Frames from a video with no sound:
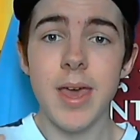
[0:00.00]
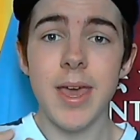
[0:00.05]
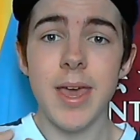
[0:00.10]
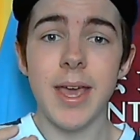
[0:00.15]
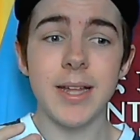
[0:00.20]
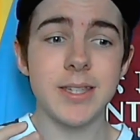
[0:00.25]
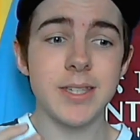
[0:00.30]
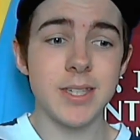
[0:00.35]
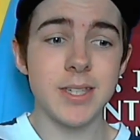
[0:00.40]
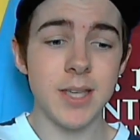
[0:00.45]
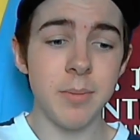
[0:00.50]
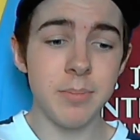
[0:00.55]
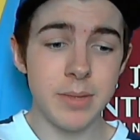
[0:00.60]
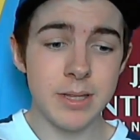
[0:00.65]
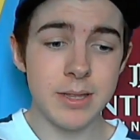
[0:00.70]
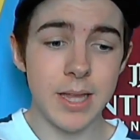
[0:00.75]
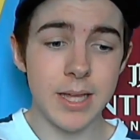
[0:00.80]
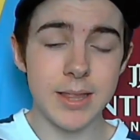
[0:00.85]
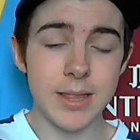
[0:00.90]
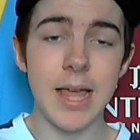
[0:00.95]
It's
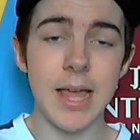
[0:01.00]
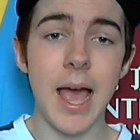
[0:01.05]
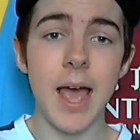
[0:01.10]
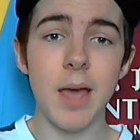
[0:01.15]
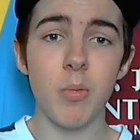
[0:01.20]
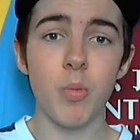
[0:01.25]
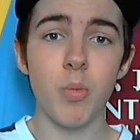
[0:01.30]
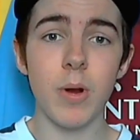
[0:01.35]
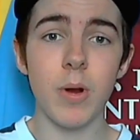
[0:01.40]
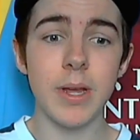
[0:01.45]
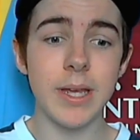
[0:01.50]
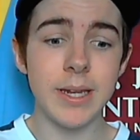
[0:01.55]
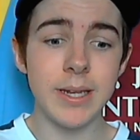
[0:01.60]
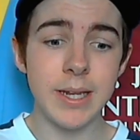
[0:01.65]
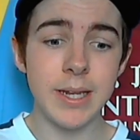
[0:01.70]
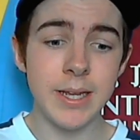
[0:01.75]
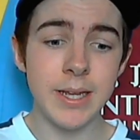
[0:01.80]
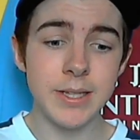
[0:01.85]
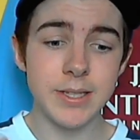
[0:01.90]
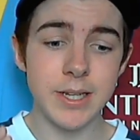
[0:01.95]
something like that where he
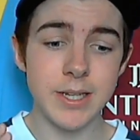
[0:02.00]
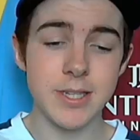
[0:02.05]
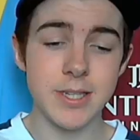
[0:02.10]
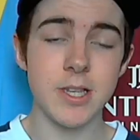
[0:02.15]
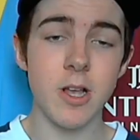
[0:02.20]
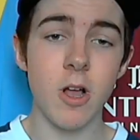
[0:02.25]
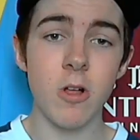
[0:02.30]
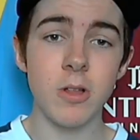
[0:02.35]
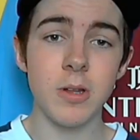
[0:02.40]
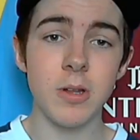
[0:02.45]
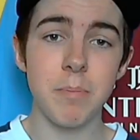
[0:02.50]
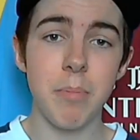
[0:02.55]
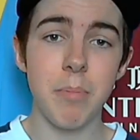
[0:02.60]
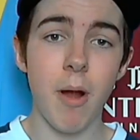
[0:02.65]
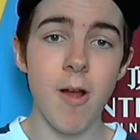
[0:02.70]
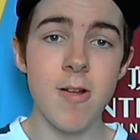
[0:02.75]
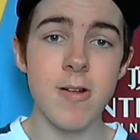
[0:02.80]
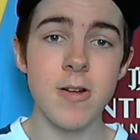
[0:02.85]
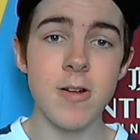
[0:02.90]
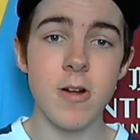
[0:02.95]
needs a solid
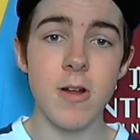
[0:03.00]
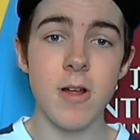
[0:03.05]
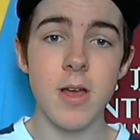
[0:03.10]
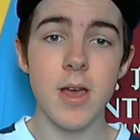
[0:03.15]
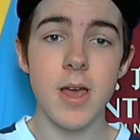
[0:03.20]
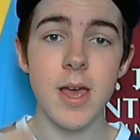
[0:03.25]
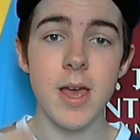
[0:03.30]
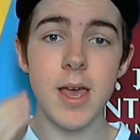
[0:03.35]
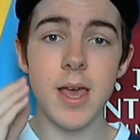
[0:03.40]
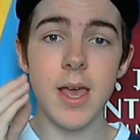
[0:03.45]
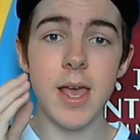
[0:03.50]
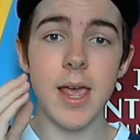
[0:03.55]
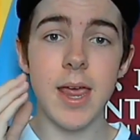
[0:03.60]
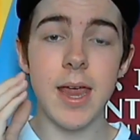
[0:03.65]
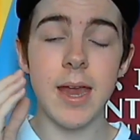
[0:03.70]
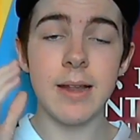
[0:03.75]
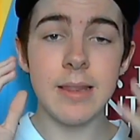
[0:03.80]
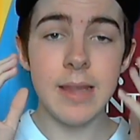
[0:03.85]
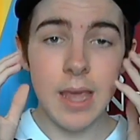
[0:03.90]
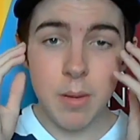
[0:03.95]
partner,
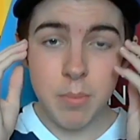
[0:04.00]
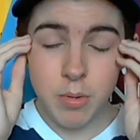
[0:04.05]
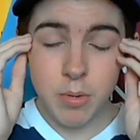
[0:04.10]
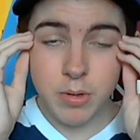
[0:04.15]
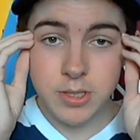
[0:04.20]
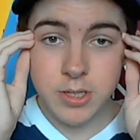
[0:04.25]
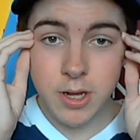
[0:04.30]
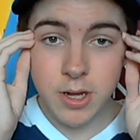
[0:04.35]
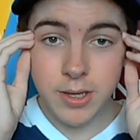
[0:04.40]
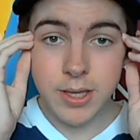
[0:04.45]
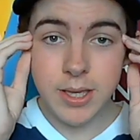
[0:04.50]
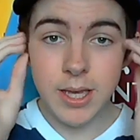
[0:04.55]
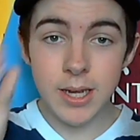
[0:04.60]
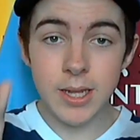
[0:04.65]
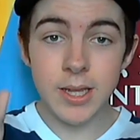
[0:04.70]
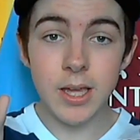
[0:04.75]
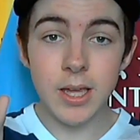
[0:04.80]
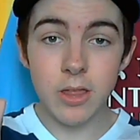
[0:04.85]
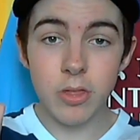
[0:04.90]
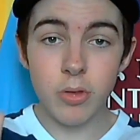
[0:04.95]
and Lambert's not
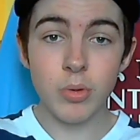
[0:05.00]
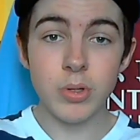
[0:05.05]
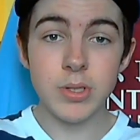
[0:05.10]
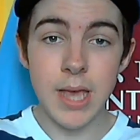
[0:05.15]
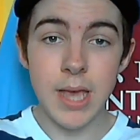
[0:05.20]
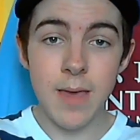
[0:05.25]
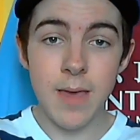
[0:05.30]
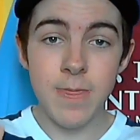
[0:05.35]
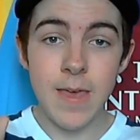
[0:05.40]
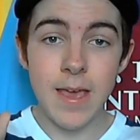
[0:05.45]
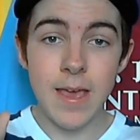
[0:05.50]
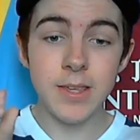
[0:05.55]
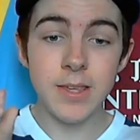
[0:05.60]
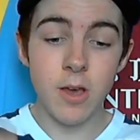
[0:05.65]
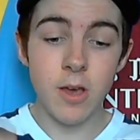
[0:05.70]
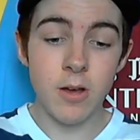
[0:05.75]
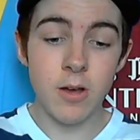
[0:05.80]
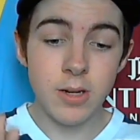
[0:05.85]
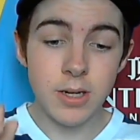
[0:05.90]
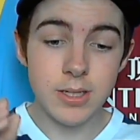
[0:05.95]
getting it through his head that
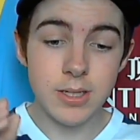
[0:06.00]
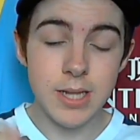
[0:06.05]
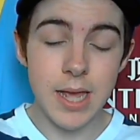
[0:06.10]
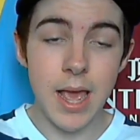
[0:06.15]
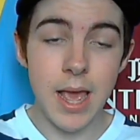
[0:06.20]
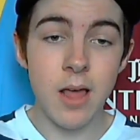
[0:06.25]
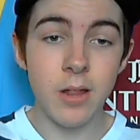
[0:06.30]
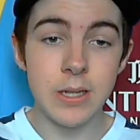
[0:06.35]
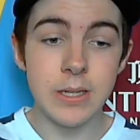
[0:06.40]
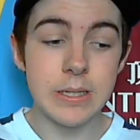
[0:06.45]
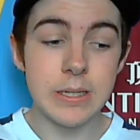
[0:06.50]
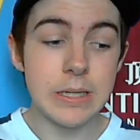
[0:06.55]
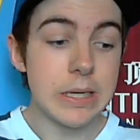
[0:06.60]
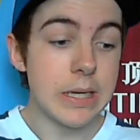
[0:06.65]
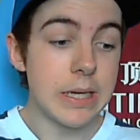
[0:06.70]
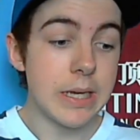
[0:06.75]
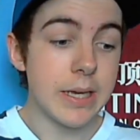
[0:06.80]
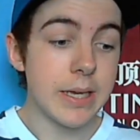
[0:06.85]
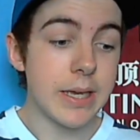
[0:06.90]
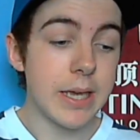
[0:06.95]
young talent
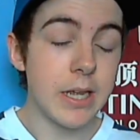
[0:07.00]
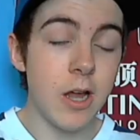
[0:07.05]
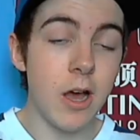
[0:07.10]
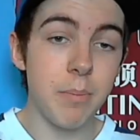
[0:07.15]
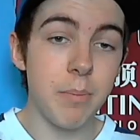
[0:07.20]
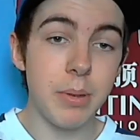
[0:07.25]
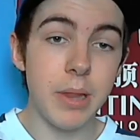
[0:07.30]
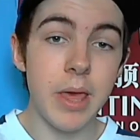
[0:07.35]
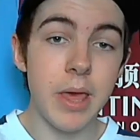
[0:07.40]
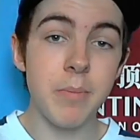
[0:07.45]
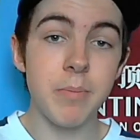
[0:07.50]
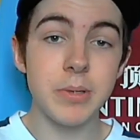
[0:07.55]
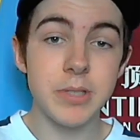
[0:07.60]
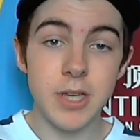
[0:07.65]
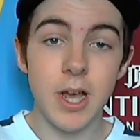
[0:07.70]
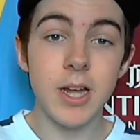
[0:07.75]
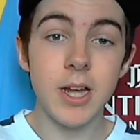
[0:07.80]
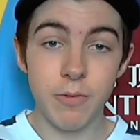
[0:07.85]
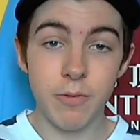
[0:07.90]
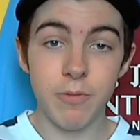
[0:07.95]
cannot play
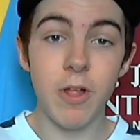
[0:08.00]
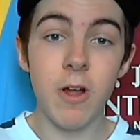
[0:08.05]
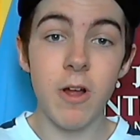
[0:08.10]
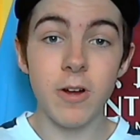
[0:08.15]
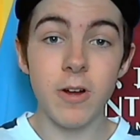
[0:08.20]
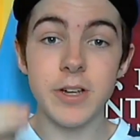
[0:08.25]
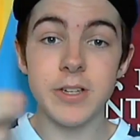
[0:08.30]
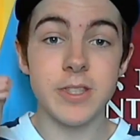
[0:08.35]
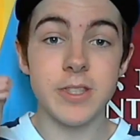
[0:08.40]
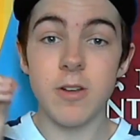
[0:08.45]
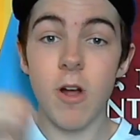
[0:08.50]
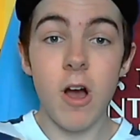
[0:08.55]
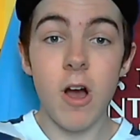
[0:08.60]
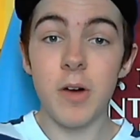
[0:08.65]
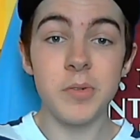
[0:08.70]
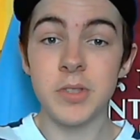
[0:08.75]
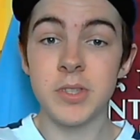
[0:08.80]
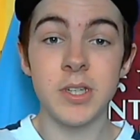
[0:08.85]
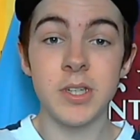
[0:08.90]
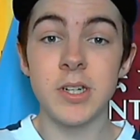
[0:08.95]
besides Vlaar because they're
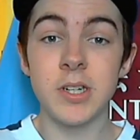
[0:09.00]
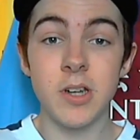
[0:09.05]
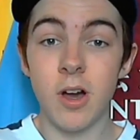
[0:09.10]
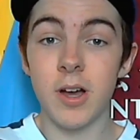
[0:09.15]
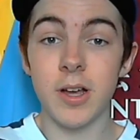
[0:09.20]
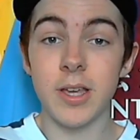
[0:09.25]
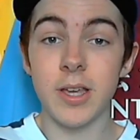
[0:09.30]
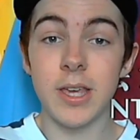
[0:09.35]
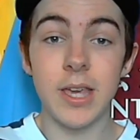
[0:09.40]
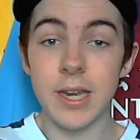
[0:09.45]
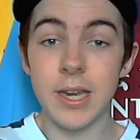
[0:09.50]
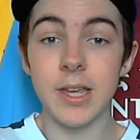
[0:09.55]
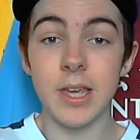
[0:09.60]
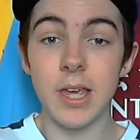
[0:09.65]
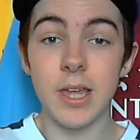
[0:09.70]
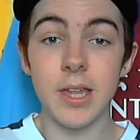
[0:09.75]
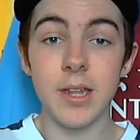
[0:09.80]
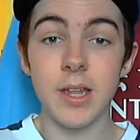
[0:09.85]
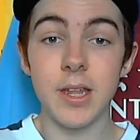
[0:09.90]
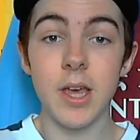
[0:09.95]
obviously not getting
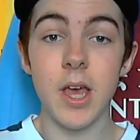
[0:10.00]
it.